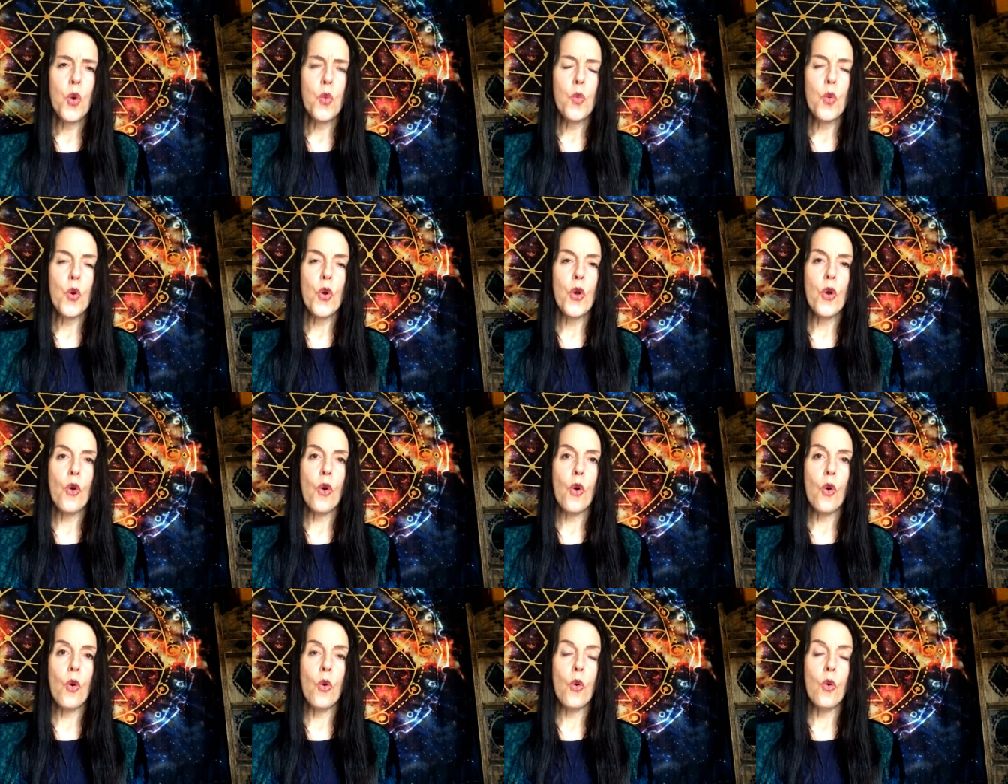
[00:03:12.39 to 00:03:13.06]

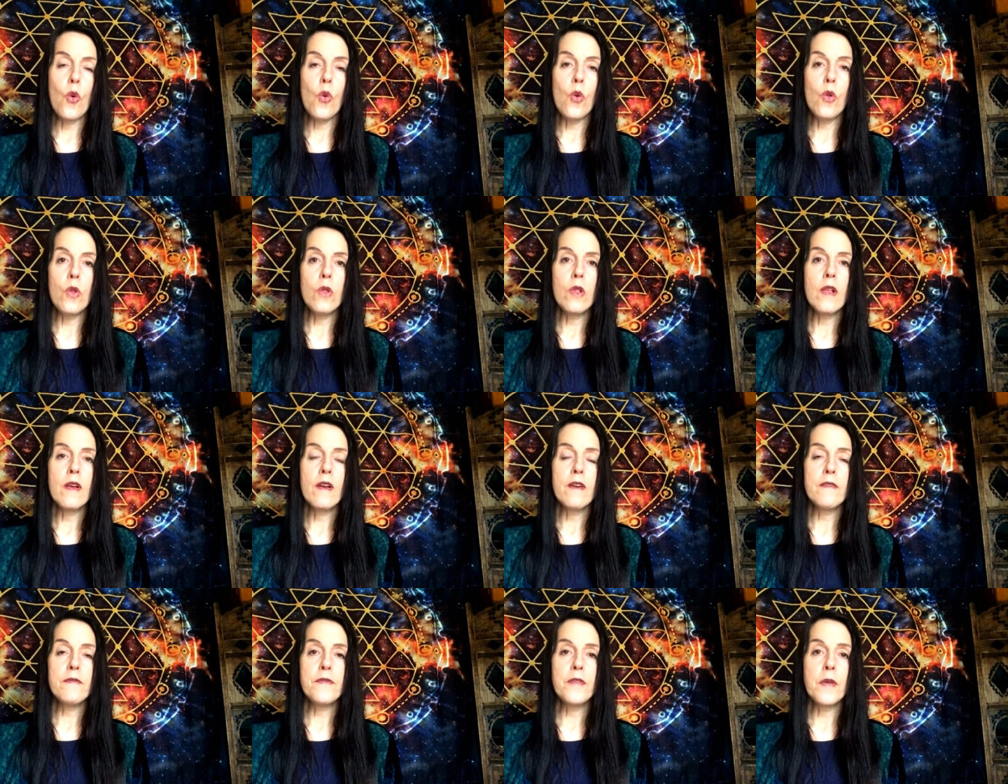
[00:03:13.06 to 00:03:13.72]
were all
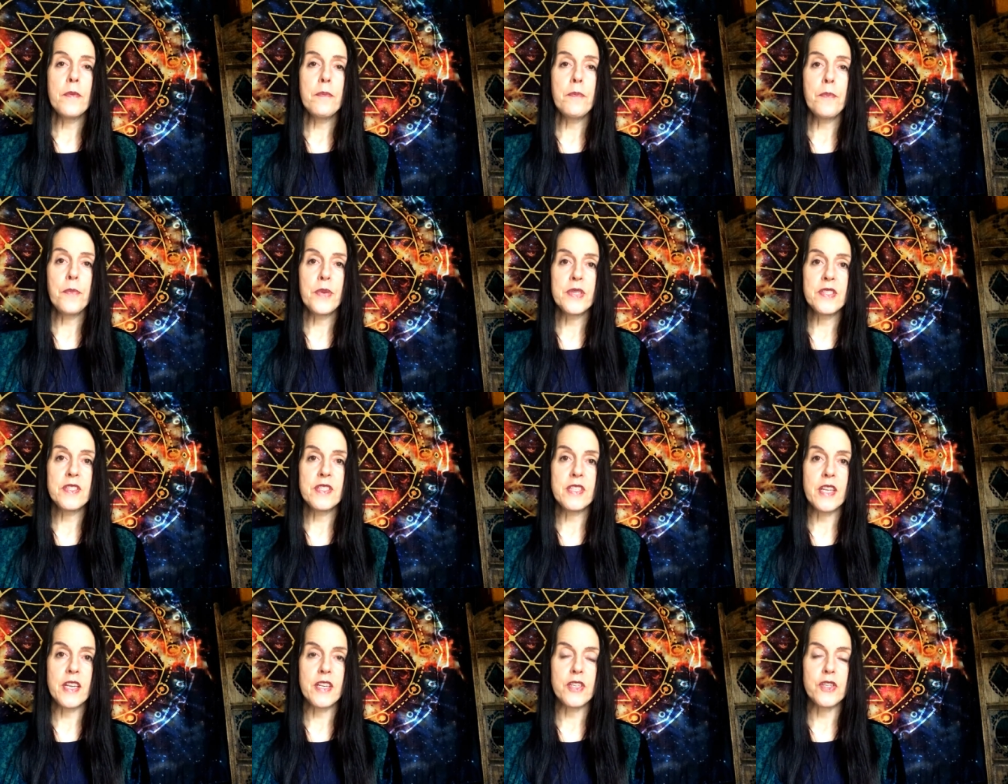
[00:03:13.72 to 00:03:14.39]
of the
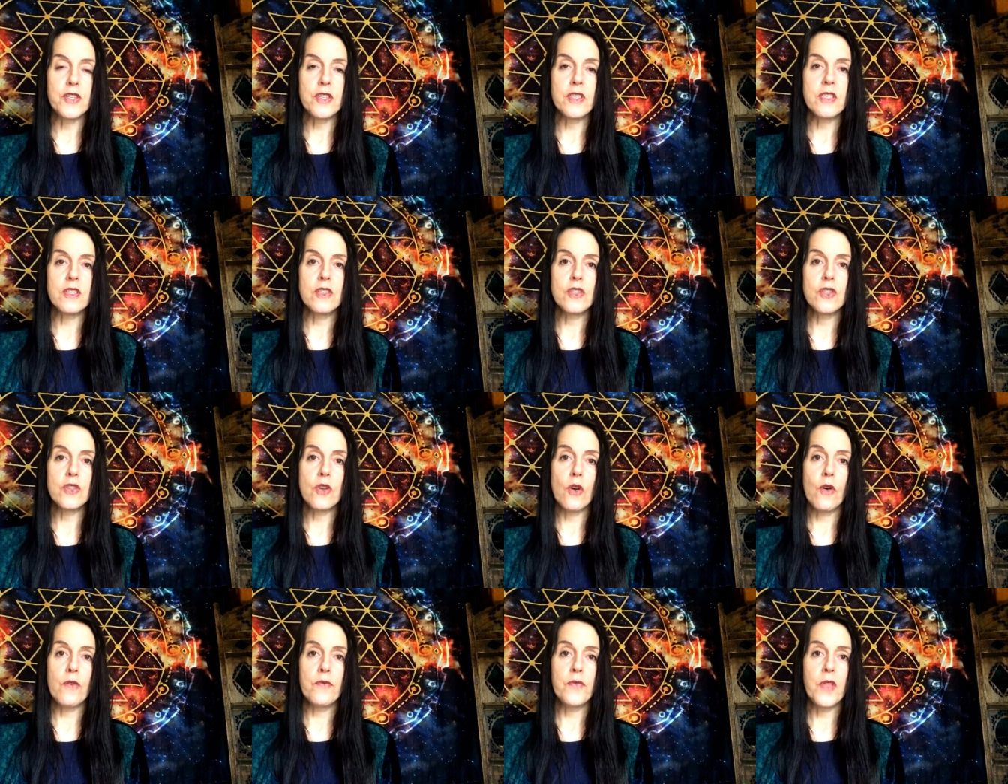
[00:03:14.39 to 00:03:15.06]

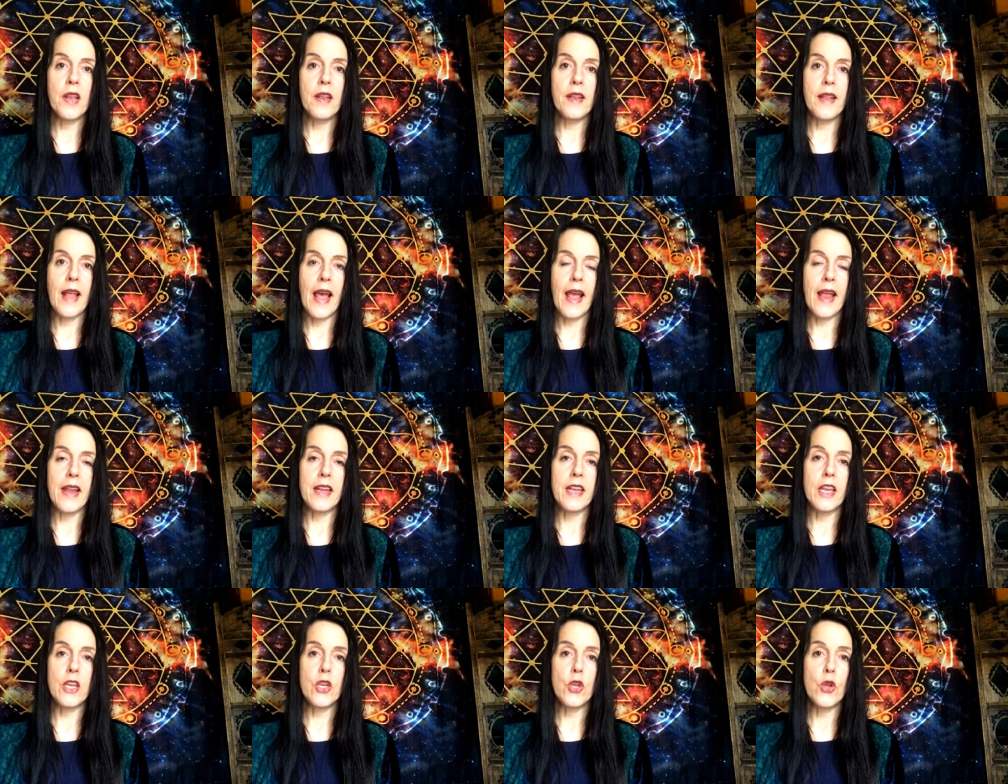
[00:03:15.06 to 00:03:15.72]
possessions of the
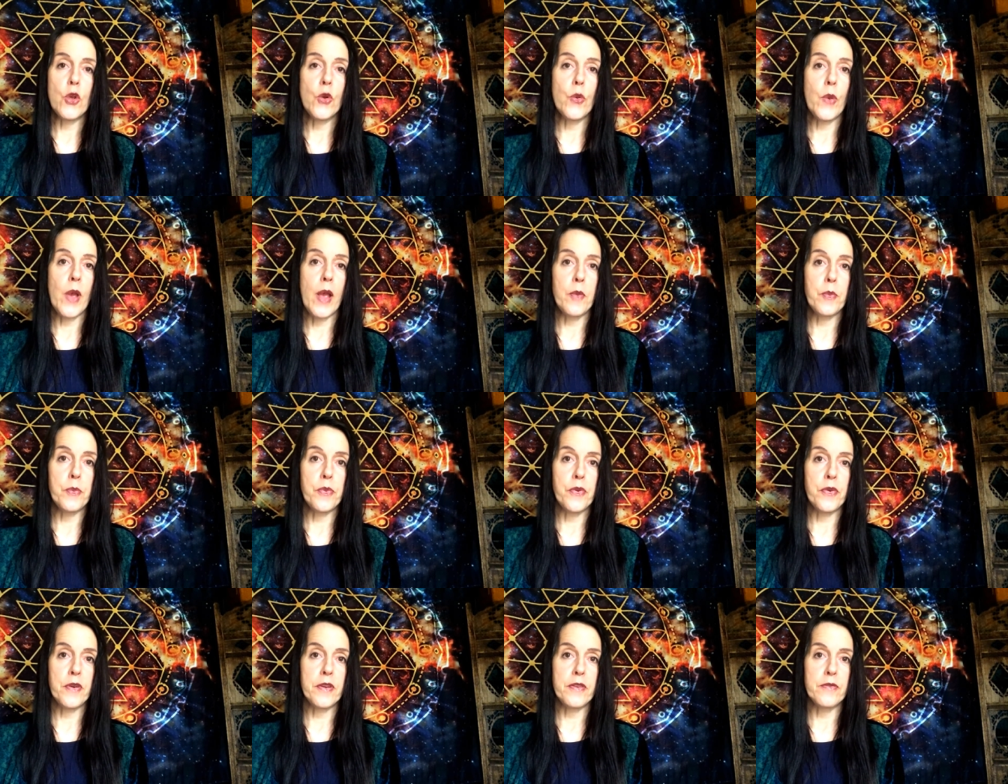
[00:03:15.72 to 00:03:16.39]
lady who
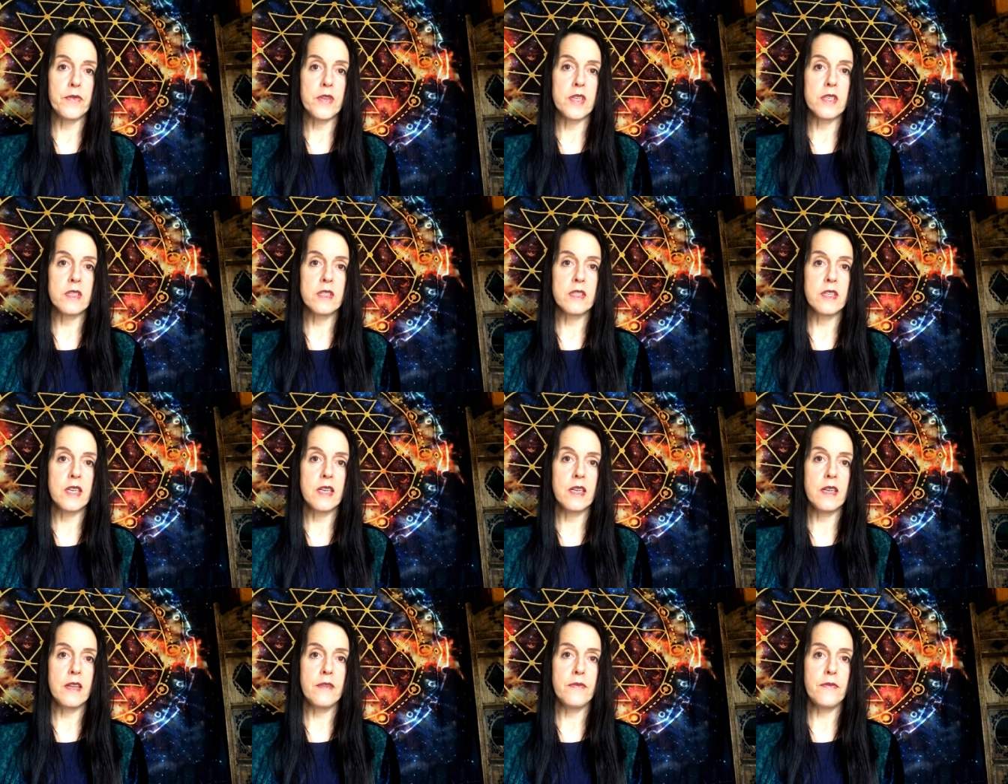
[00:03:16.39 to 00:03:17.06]
had
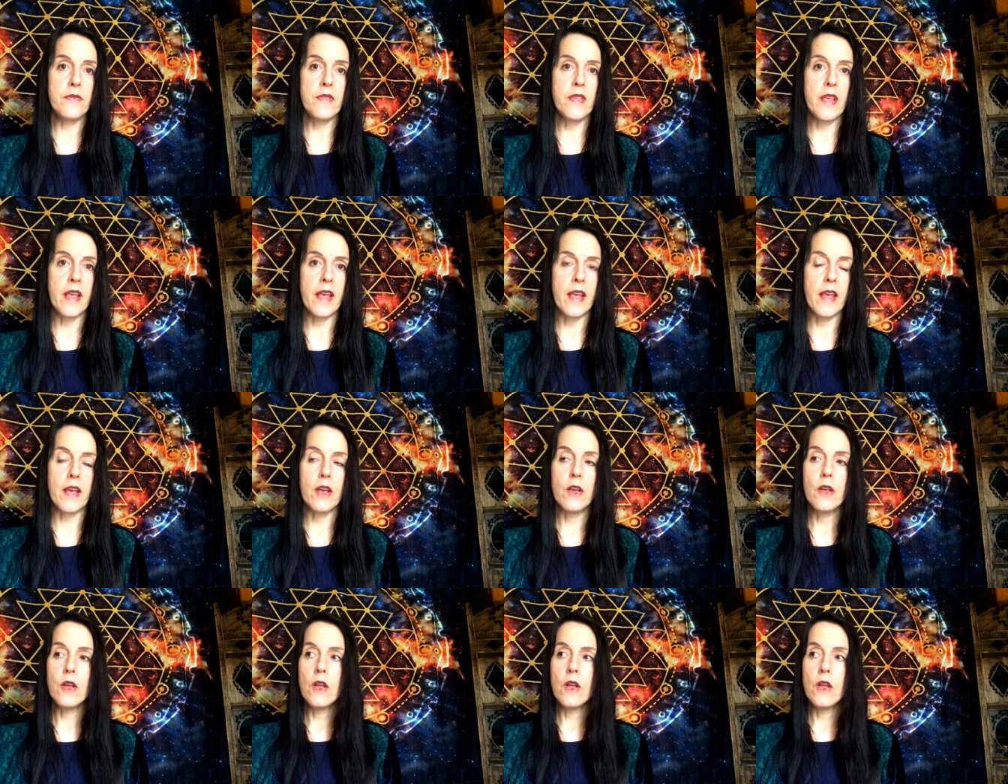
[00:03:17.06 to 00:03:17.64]
previously lived there.